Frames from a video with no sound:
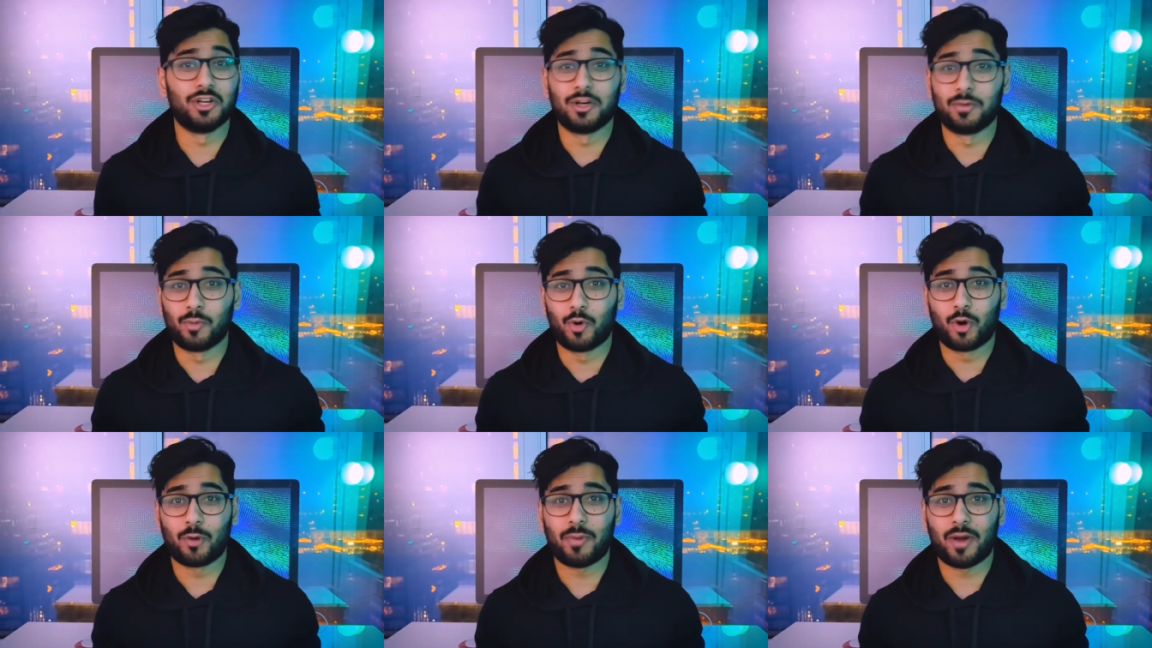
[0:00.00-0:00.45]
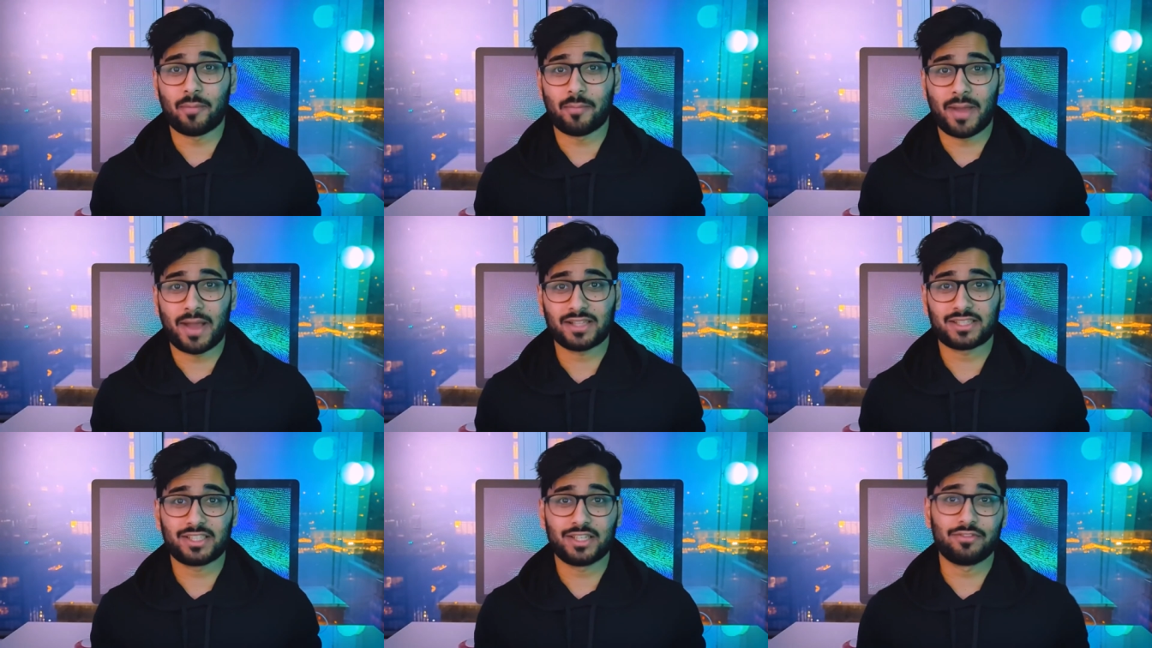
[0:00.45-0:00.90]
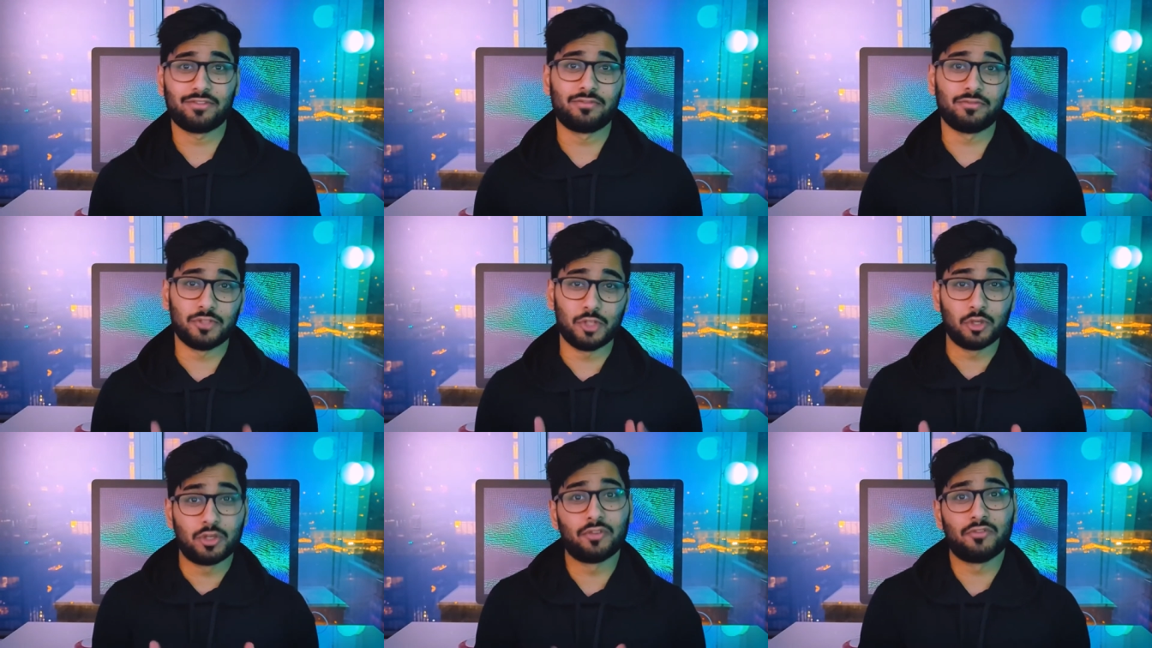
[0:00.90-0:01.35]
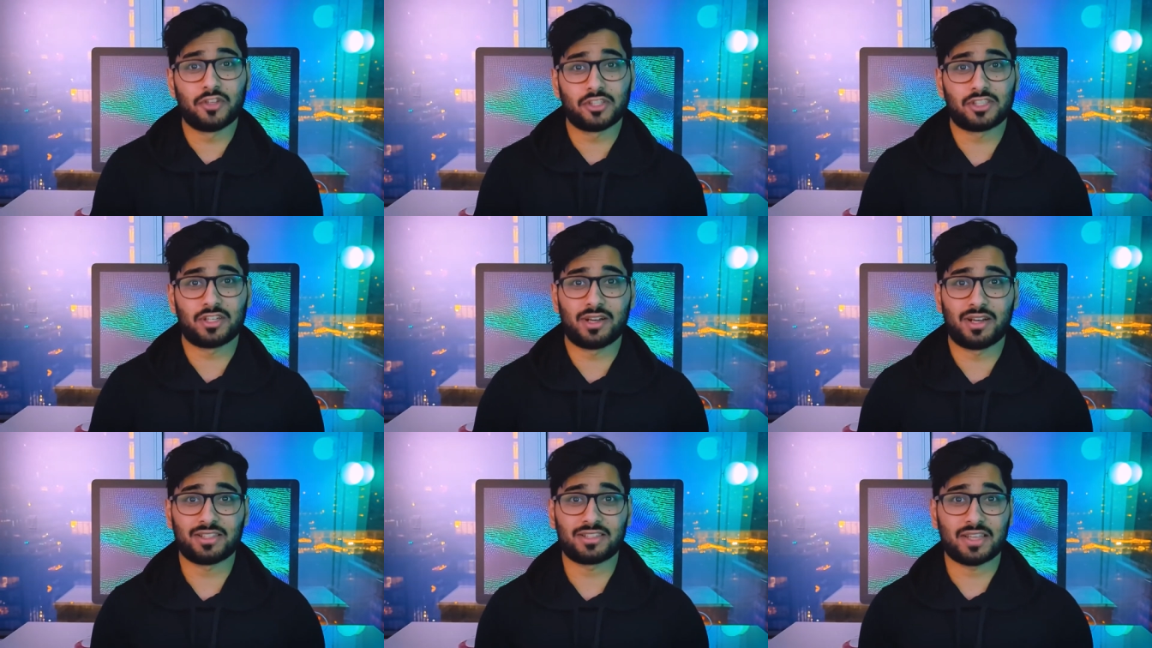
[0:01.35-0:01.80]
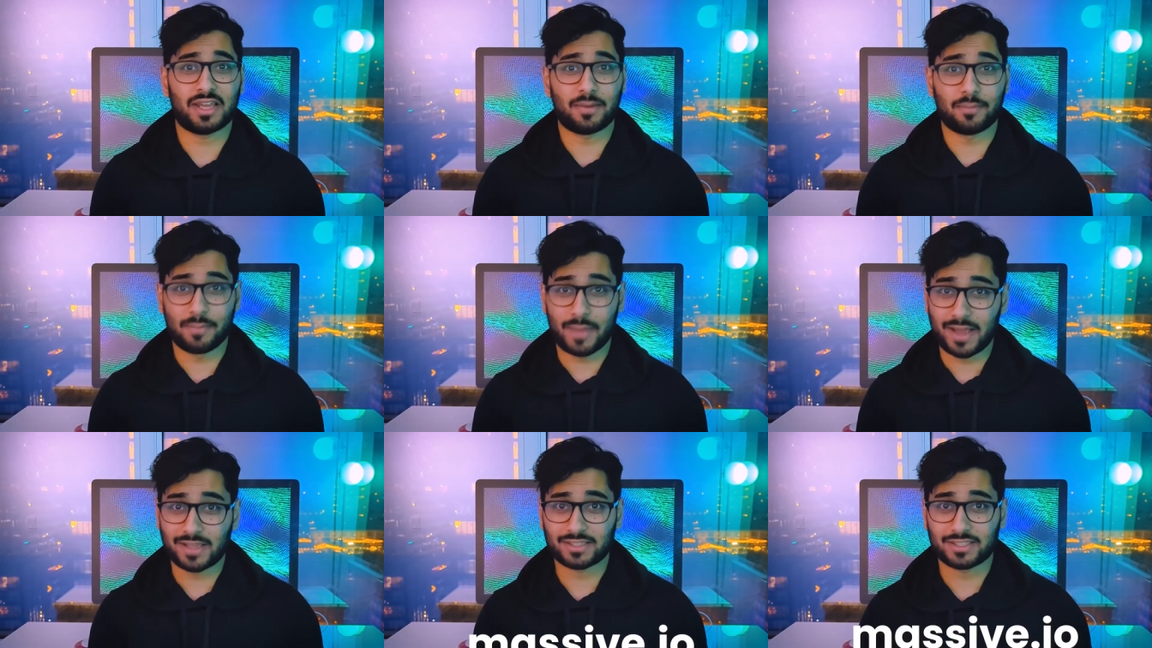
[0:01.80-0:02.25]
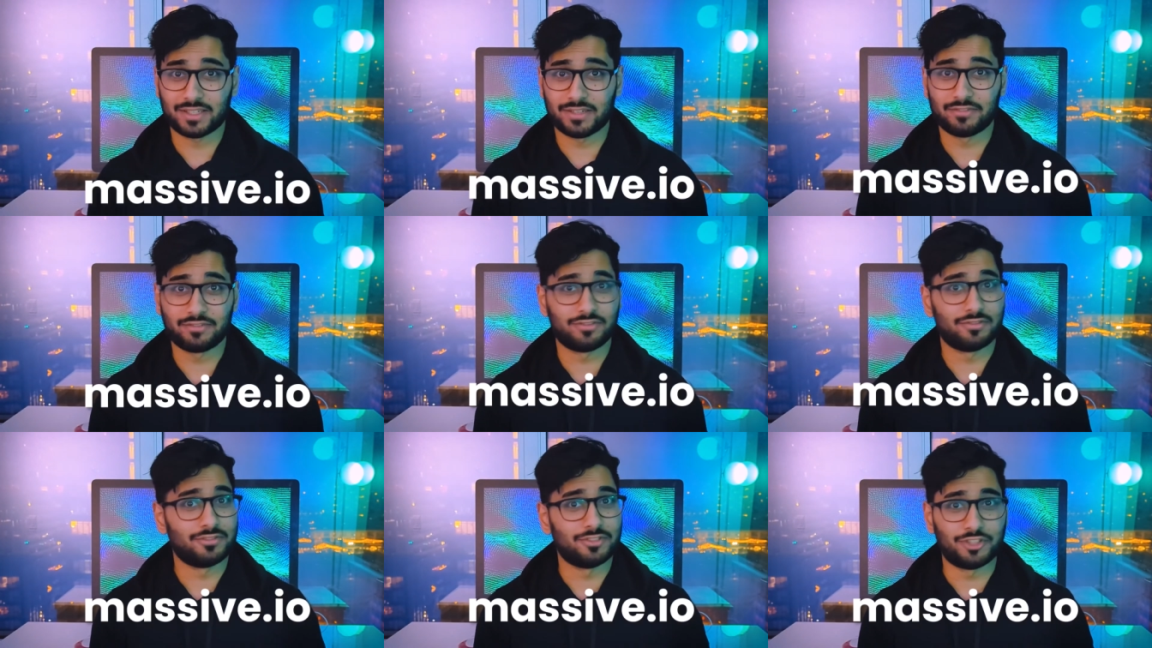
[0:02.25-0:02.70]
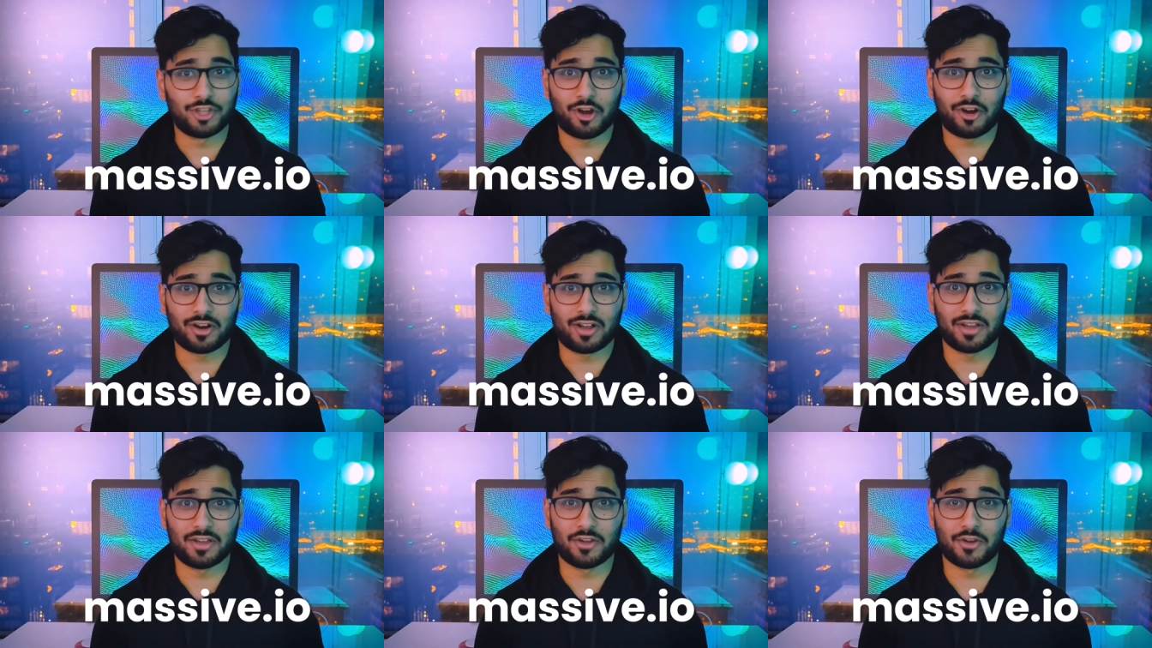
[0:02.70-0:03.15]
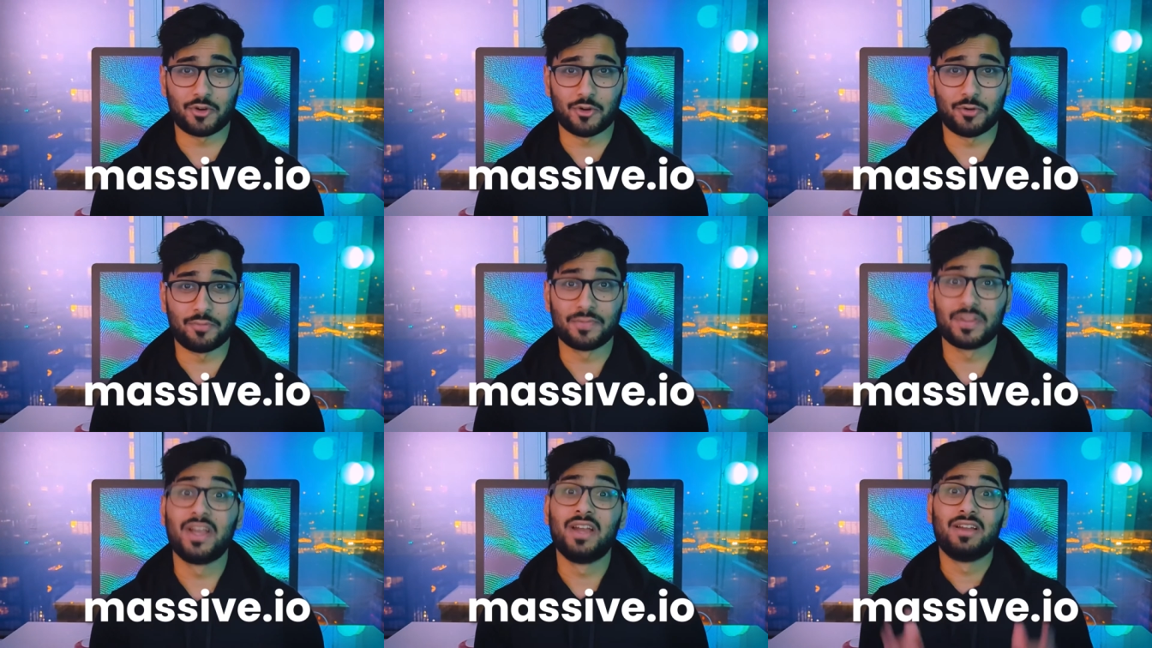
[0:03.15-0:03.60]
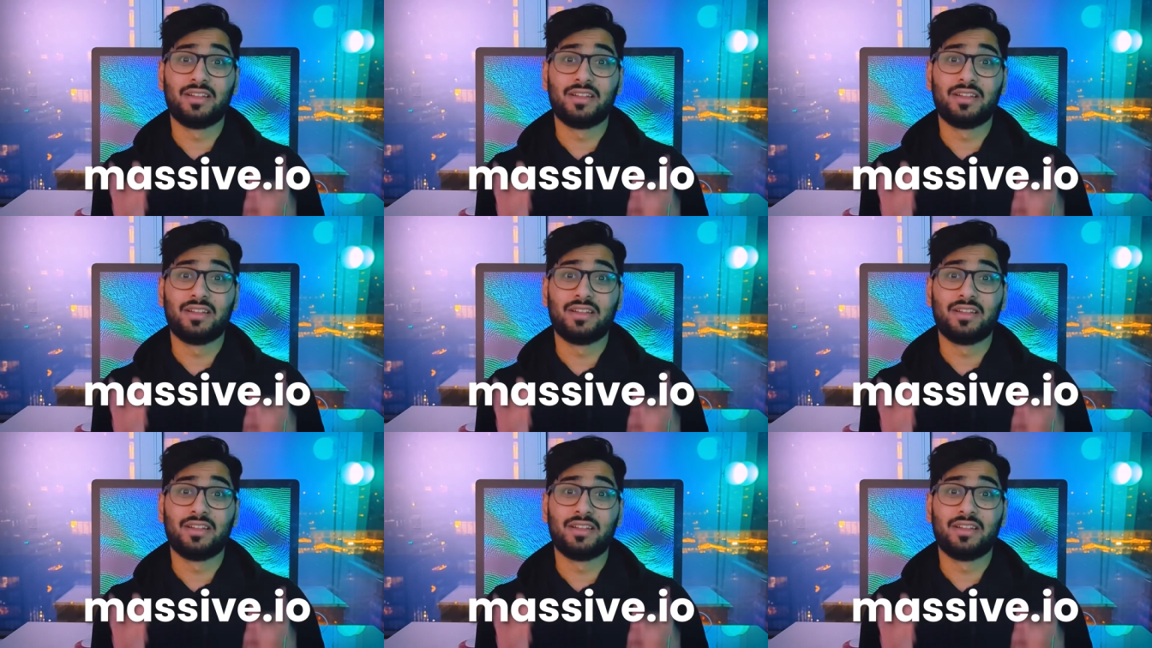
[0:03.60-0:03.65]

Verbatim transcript: learn more about MASV, you can visit us at massive.io.